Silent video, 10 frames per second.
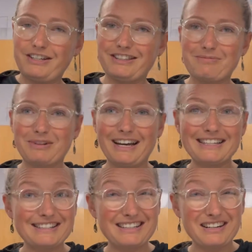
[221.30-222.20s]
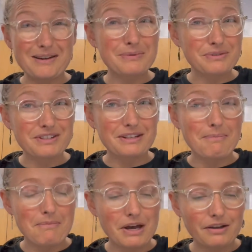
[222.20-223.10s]
the plastic cup so it doesn't
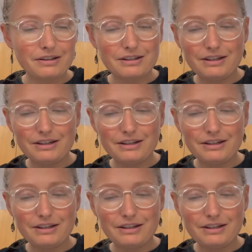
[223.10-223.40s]
melt.